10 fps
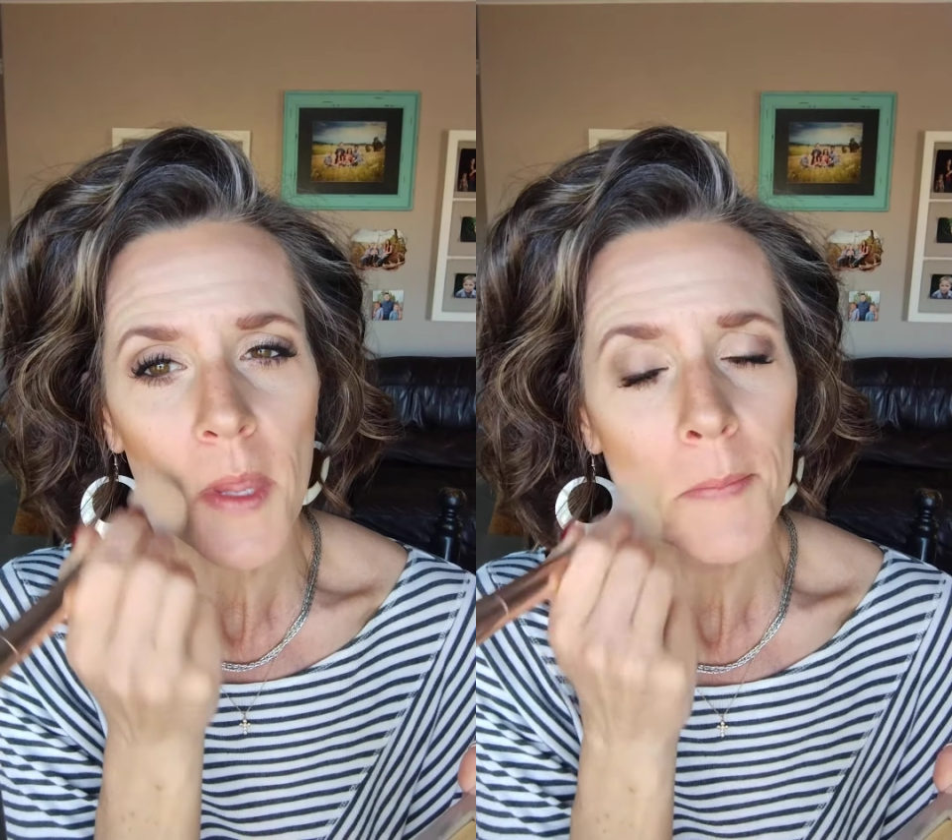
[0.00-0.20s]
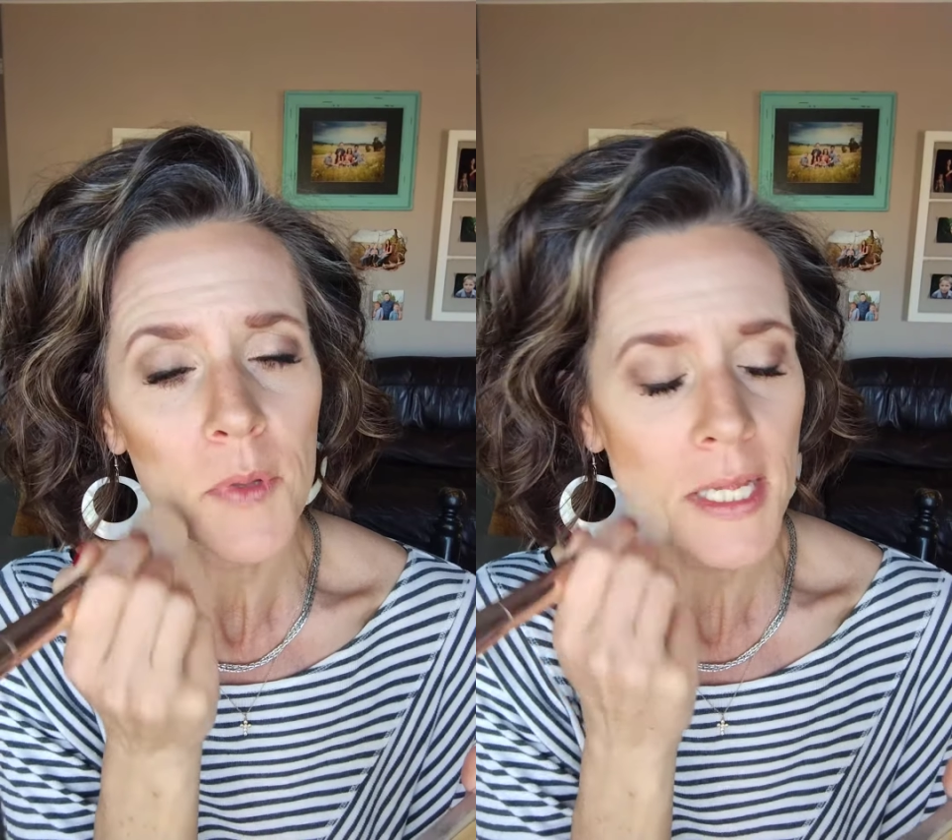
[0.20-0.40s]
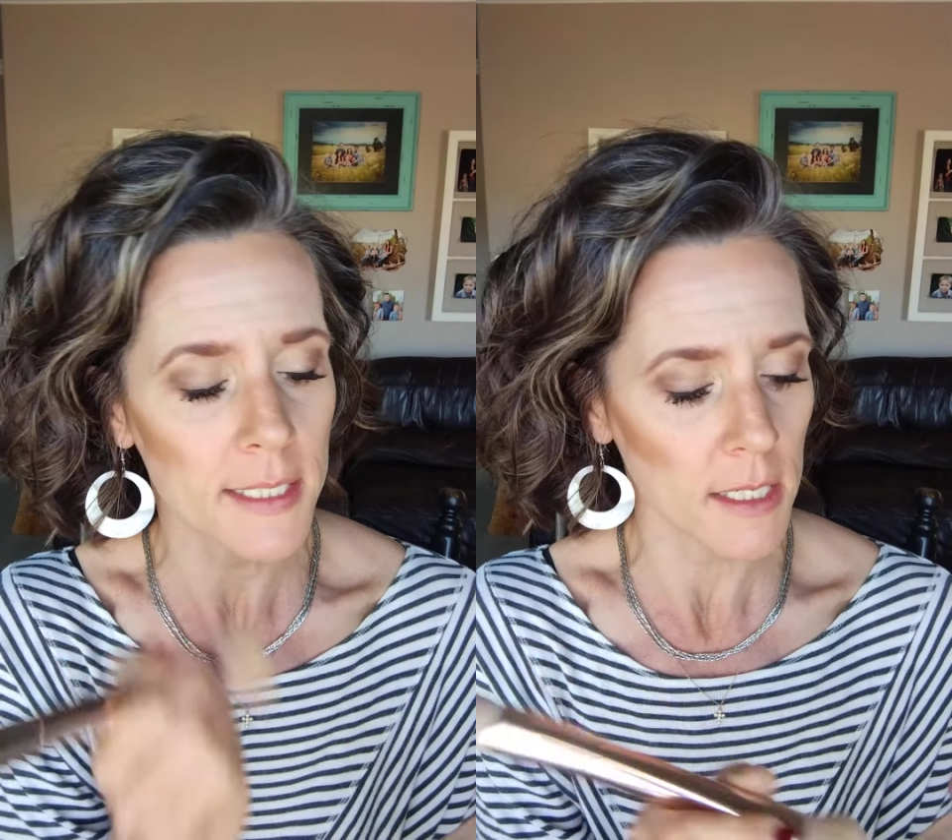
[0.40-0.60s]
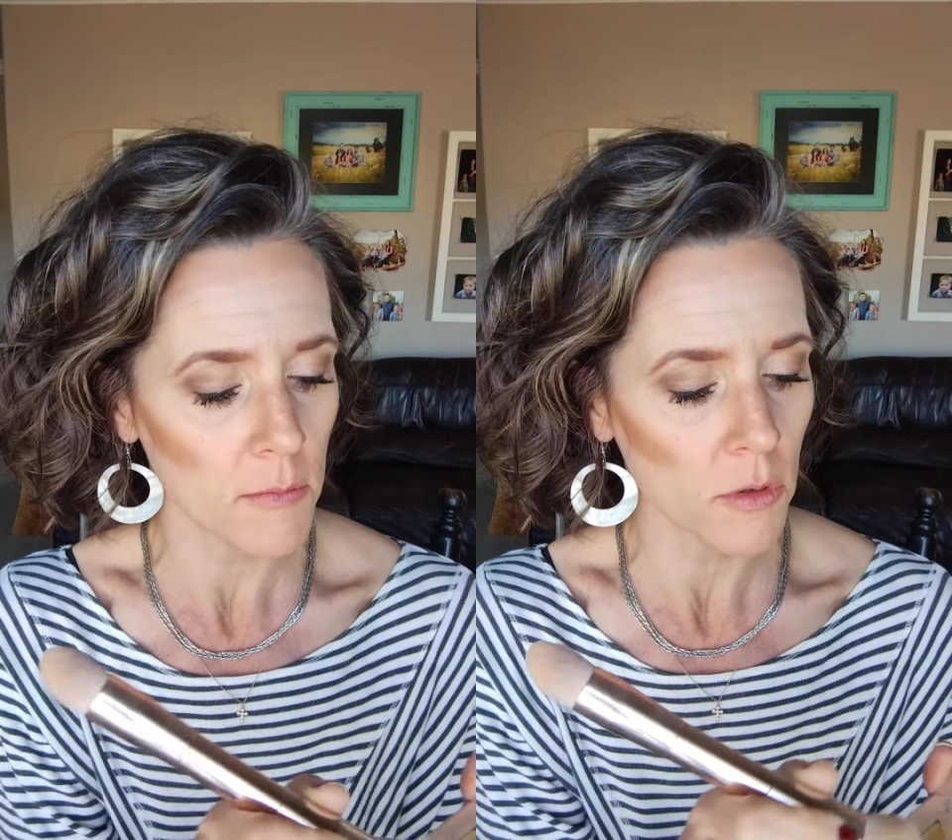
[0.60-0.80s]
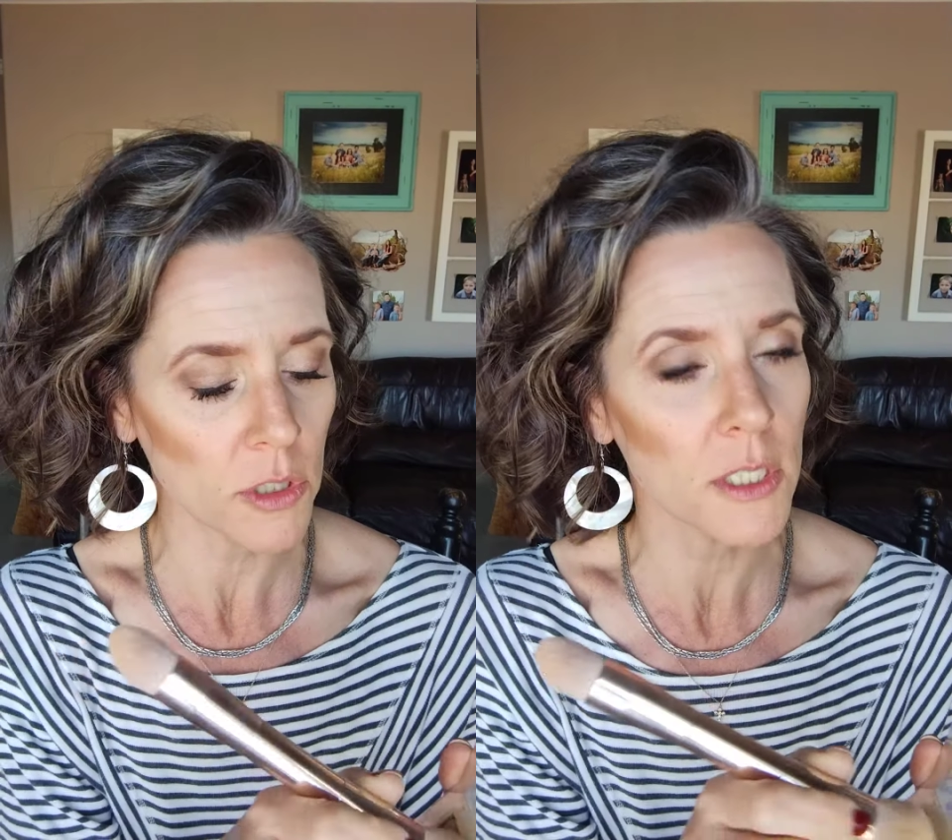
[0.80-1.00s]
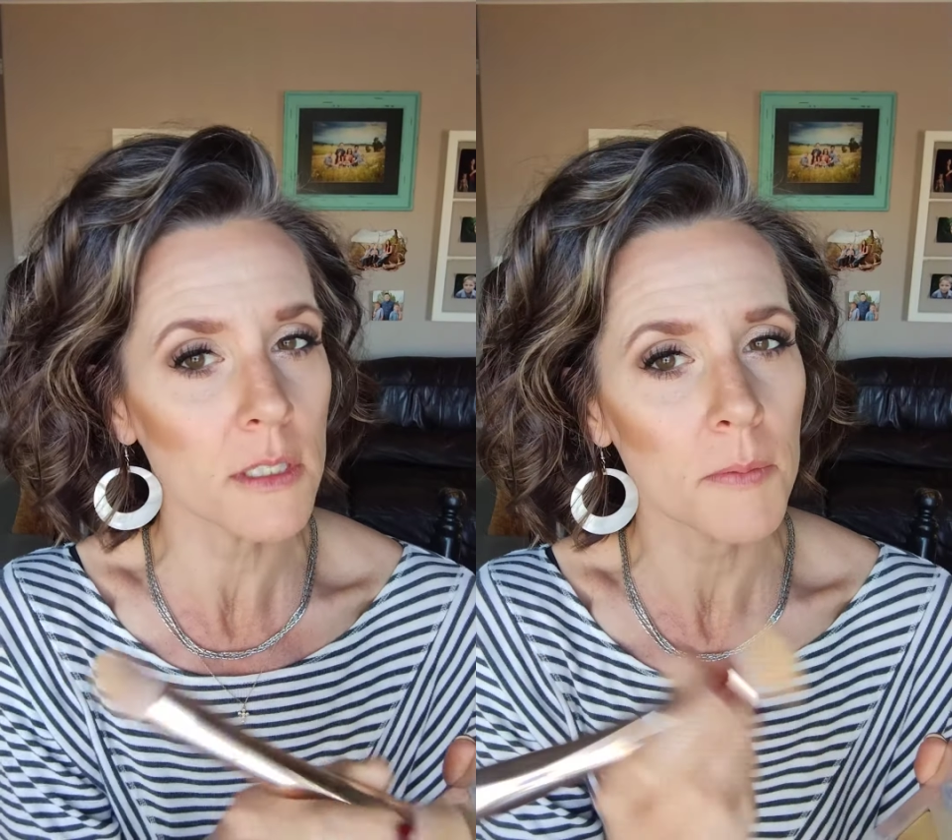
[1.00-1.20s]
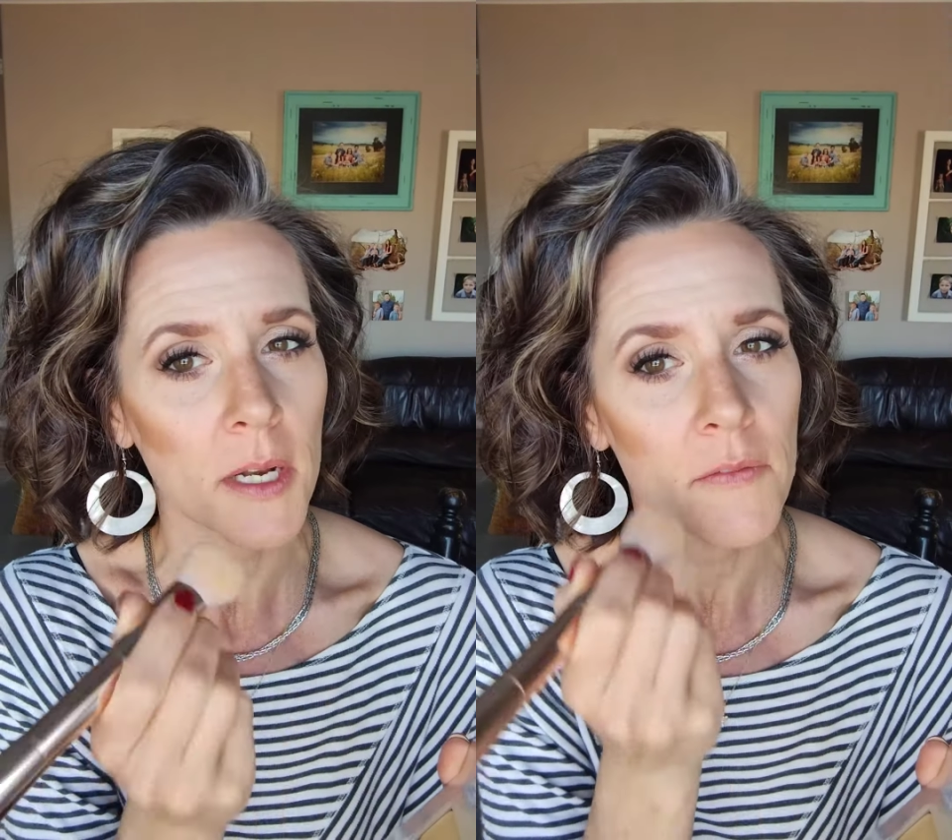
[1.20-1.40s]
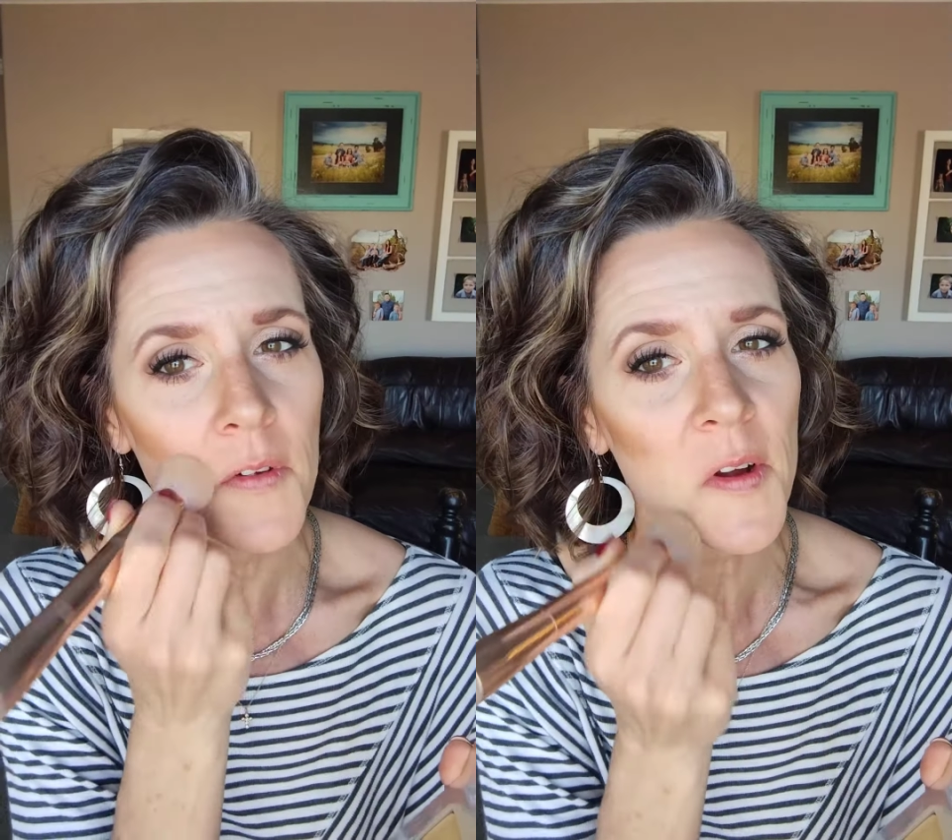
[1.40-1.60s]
blending motions, but I'm